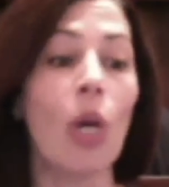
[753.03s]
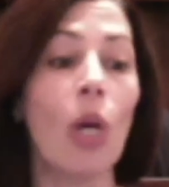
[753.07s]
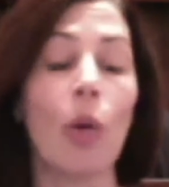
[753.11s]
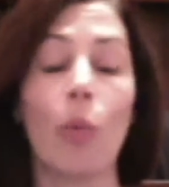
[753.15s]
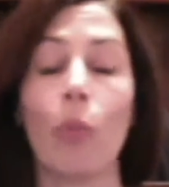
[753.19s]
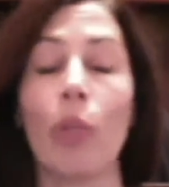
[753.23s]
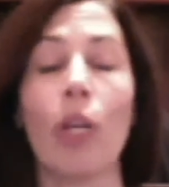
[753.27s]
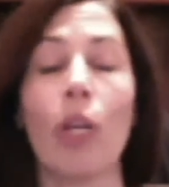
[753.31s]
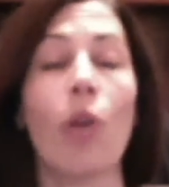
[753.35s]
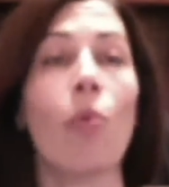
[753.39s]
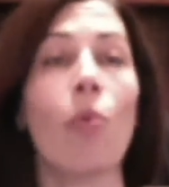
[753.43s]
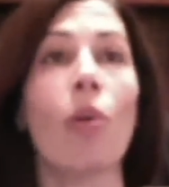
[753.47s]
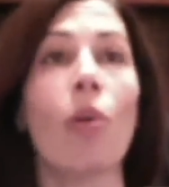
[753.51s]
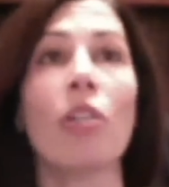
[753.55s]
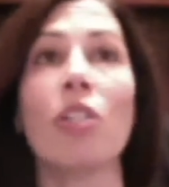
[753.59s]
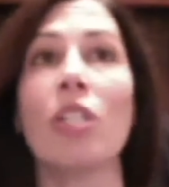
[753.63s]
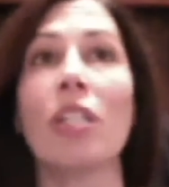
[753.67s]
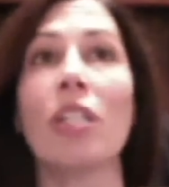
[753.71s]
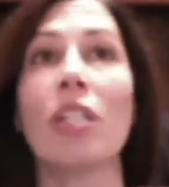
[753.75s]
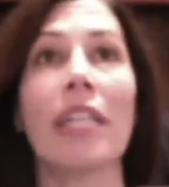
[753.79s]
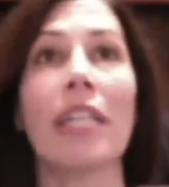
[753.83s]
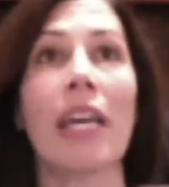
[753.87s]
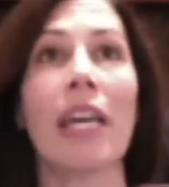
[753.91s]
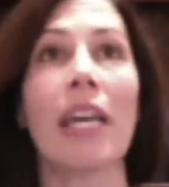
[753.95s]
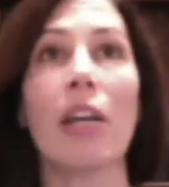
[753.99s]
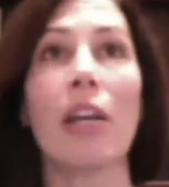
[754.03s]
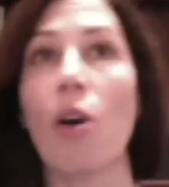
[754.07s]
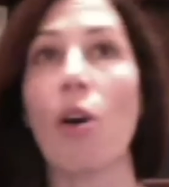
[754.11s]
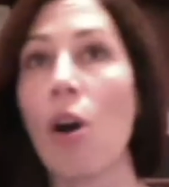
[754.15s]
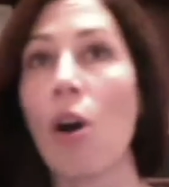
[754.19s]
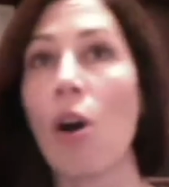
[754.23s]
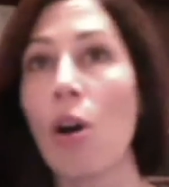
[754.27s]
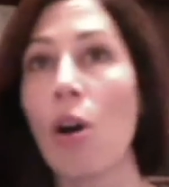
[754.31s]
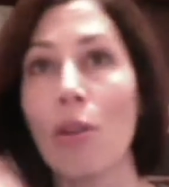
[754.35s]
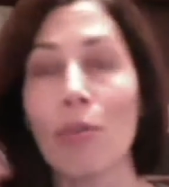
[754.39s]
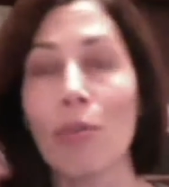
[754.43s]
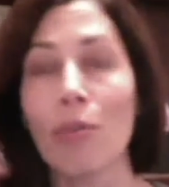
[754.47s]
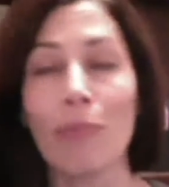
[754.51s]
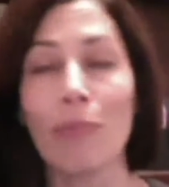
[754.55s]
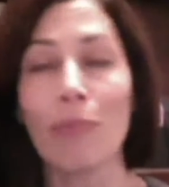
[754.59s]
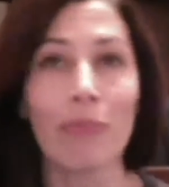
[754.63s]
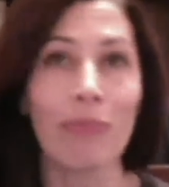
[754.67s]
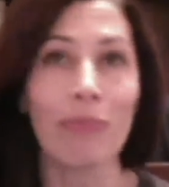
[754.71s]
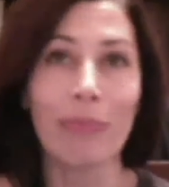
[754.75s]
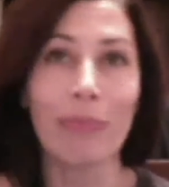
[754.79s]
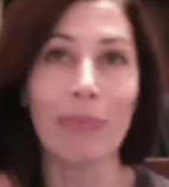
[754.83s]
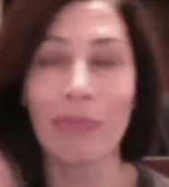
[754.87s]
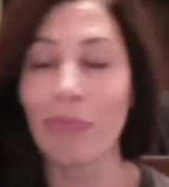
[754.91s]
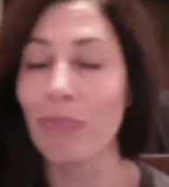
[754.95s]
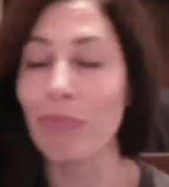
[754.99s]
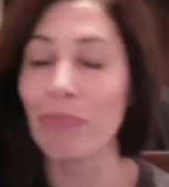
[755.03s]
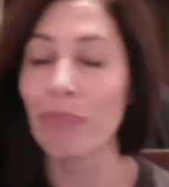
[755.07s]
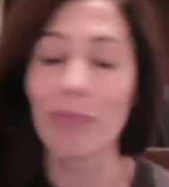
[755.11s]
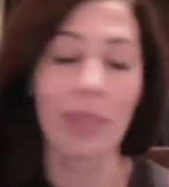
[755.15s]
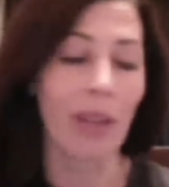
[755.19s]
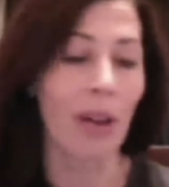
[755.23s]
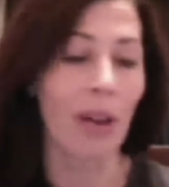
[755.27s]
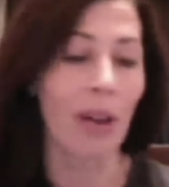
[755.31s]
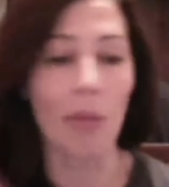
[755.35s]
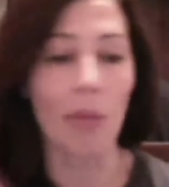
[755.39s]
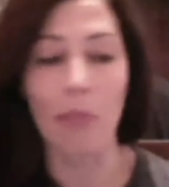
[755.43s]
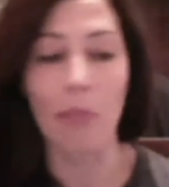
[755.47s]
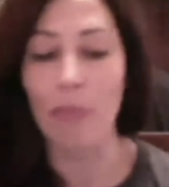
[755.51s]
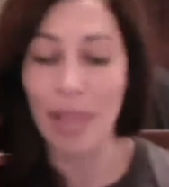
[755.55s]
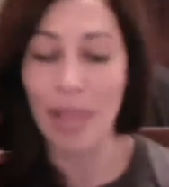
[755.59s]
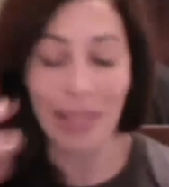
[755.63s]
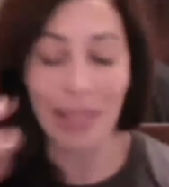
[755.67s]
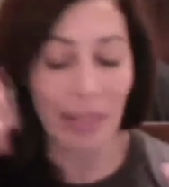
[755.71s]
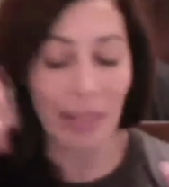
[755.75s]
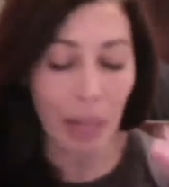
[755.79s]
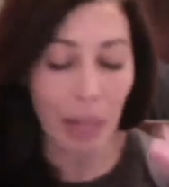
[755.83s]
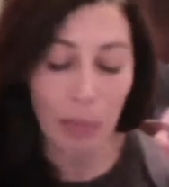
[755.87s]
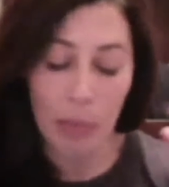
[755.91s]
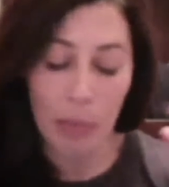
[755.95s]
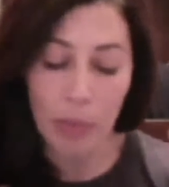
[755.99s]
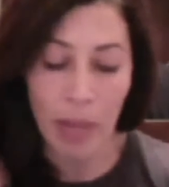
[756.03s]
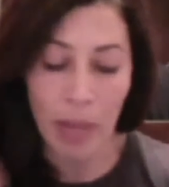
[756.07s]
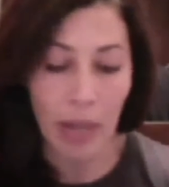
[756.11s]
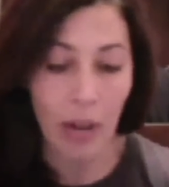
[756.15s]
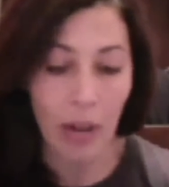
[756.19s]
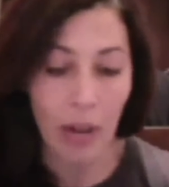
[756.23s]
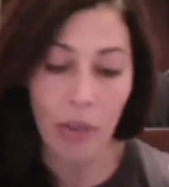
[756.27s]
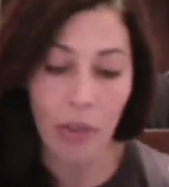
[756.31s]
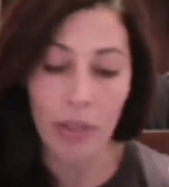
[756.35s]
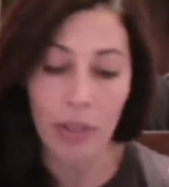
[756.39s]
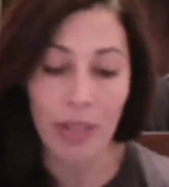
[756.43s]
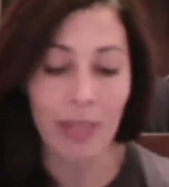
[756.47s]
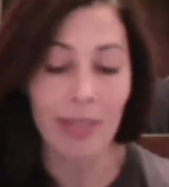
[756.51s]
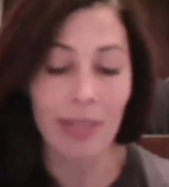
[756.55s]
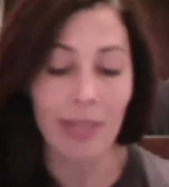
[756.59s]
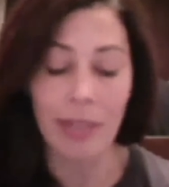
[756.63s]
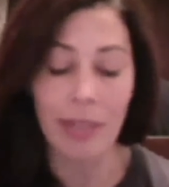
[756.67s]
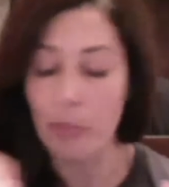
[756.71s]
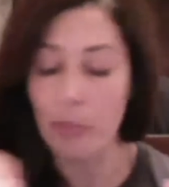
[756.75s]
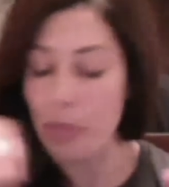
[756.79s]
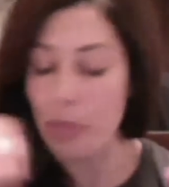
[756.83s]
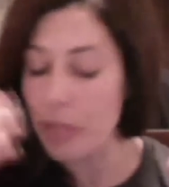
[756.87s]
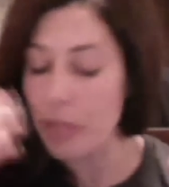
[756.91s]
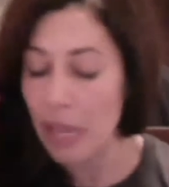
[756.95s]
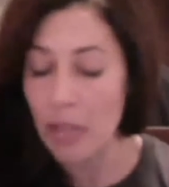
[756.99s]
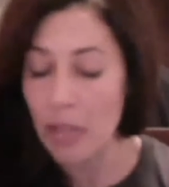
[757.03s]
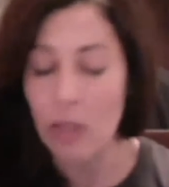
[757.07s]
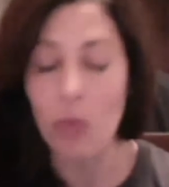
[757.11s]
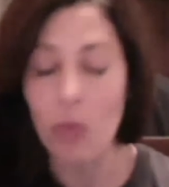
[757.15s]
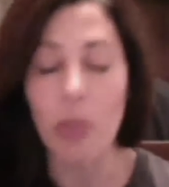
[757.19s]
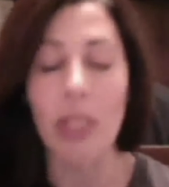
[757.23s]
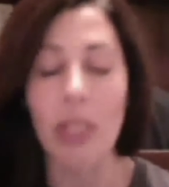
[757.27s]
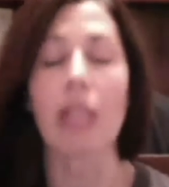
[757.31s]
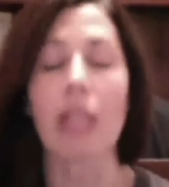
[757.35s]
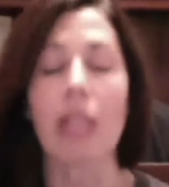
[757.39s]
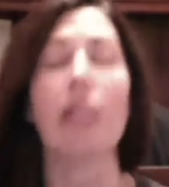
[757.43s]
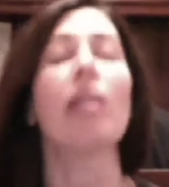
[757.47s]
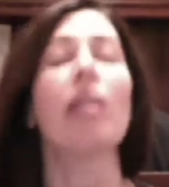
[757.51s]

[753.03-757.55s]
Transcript: We don't want you to get all messed up about all this and obsessed with it.